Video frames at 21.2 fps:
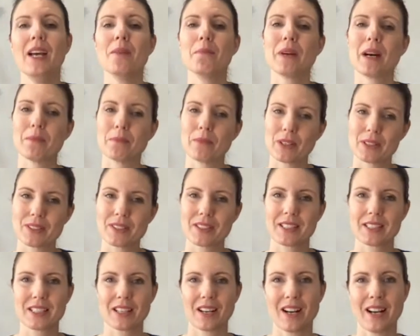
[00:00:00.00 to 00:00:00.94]
But most of
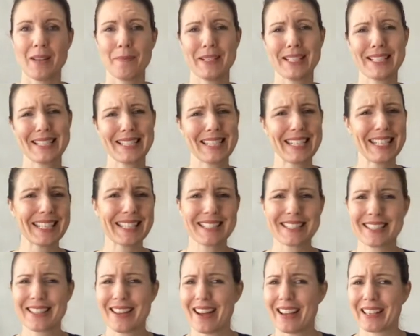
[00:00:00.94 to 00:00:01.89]
the time, it's
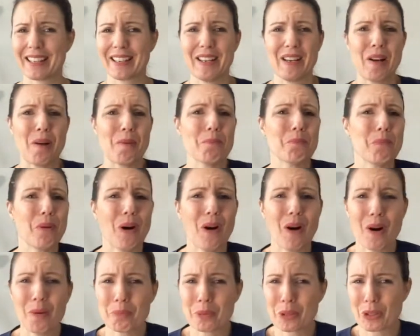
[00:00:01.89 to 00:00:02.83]
things like
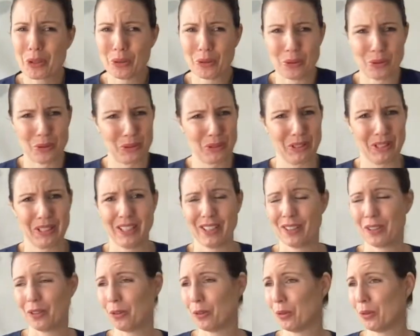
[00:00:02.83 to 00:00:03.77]
popcorn
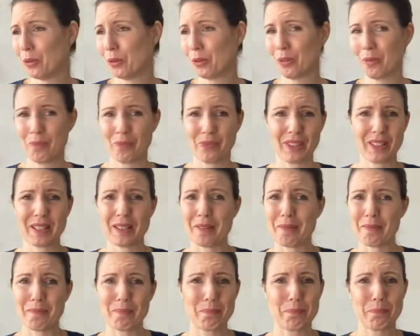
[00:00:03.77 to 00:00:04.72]
or
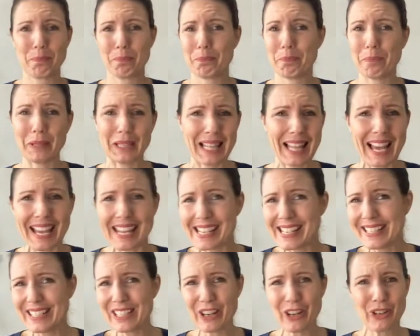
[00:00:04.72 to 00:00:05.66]

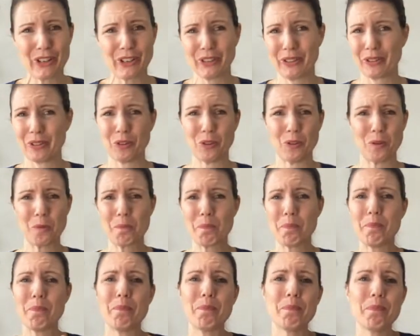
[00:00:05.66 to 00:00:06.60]
Play-Doh
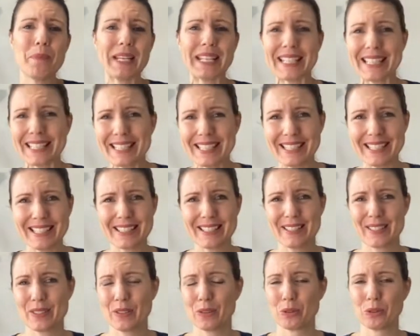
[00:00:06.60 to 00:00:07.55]
or
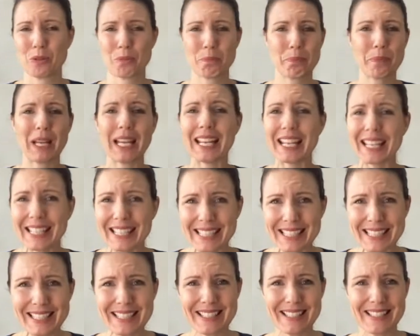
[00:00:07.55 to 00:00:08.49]
beads or
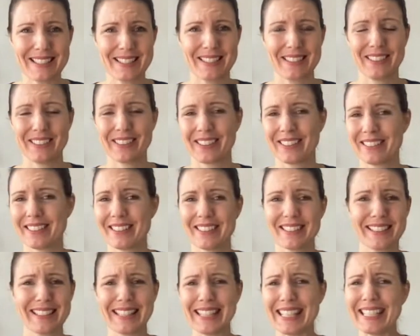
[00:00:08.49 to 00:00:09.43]
peas. You know,
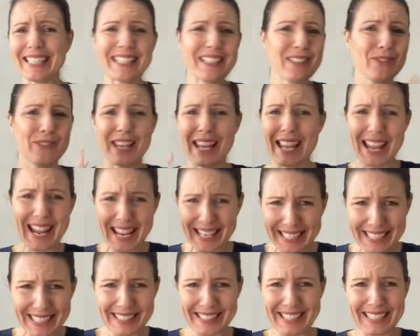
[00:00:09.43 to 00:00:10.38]
think of
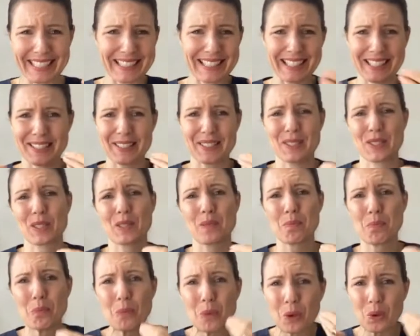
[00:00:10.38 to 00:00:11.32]
anything that's
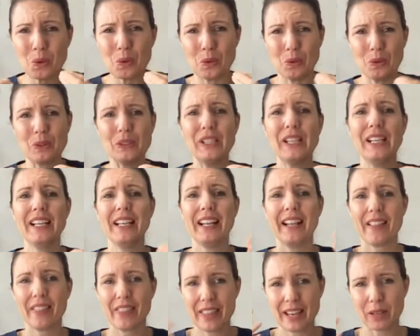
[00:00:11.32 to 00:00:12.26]
small,
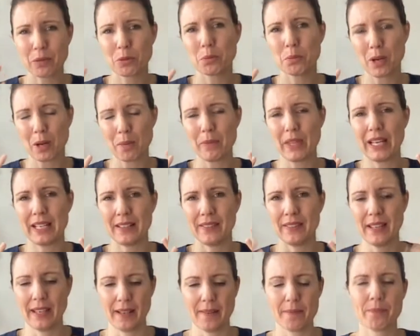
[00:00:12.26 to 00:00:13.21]
they will pop that in
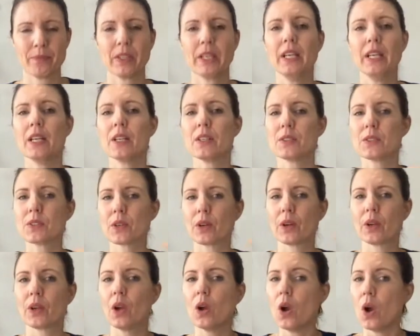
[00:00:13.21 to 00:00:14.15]
there.
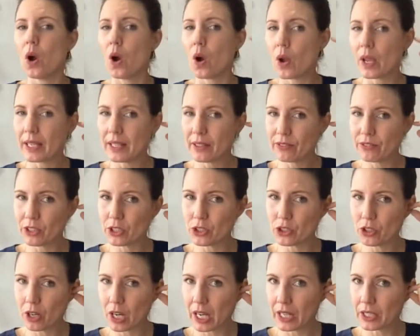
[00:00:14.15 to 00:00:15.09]
So if you
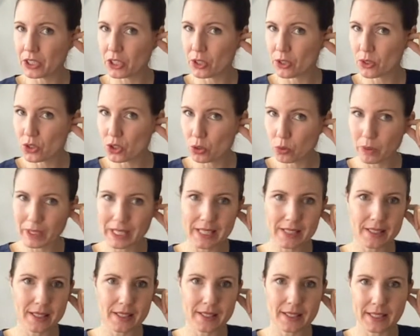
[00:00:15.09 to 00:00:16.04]
try and use
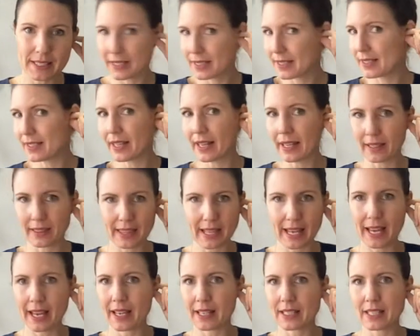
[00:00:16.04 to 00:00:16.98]
tweezers, things like
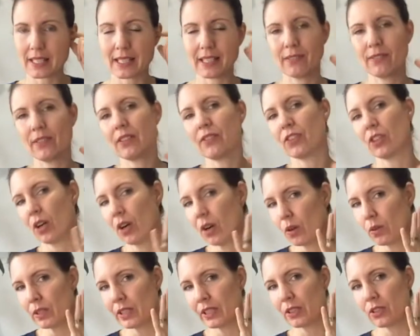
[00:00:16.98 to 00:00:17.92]
that, even if you're
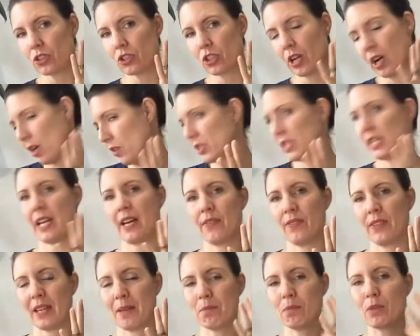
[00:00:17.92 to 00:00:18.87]
holding your child
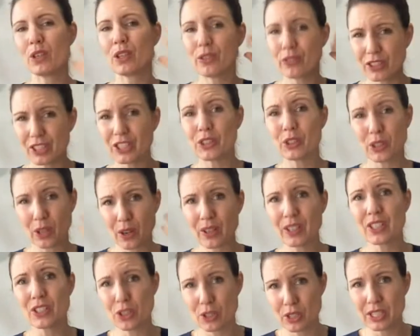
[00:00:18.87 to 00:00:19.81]
down, they move, you're
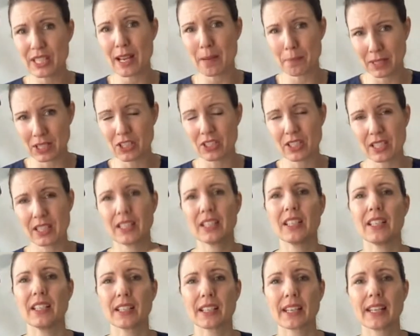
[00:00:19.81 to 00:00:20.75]
going to do damage to
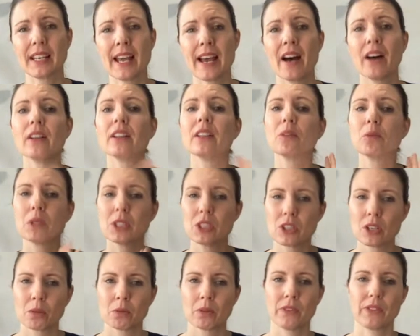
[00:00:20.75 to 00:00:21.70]
the ear canal, and we
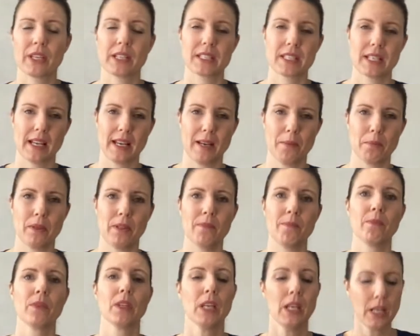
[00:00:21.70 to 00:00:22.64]
don't want that to
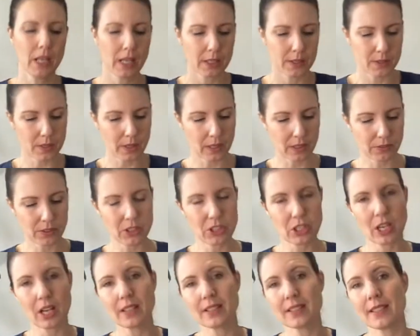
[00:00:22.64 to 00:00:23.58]
happen. So if your
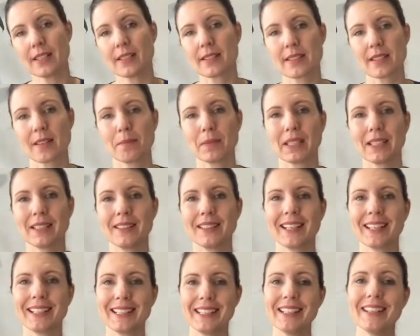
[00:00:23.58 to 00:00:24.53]
child sticks something in
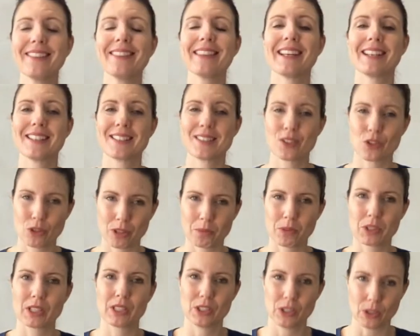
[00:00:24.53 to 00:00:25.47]
their ear, that is a
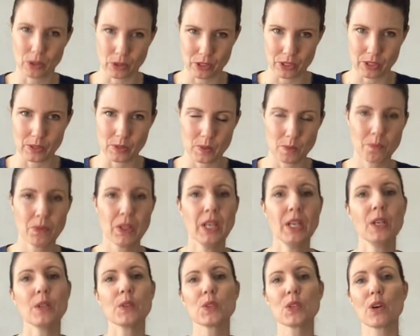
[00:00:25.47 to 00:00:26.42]
trip to the doctors.
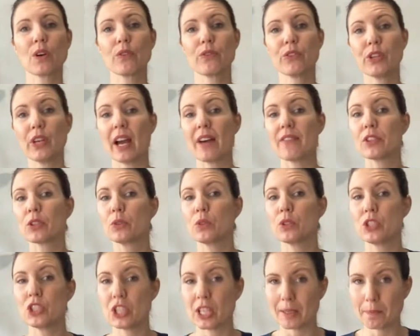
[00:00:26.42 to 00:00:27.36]
So if you have a
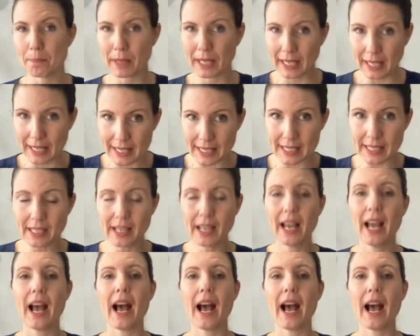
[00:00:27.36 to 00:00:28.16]
good GP,